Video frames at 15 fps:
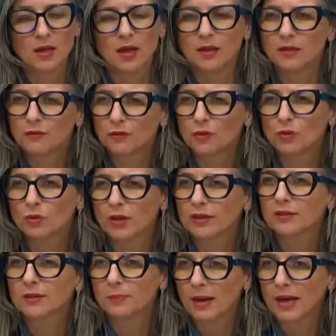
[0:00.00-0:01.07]
And if you look
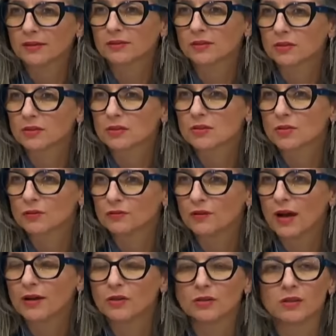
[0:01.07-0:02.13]
at the patterns of
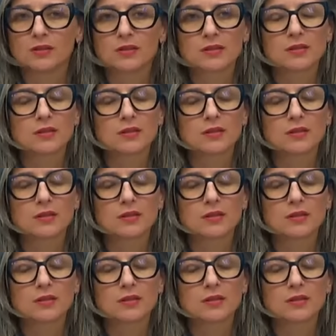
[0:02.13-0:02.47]
violence,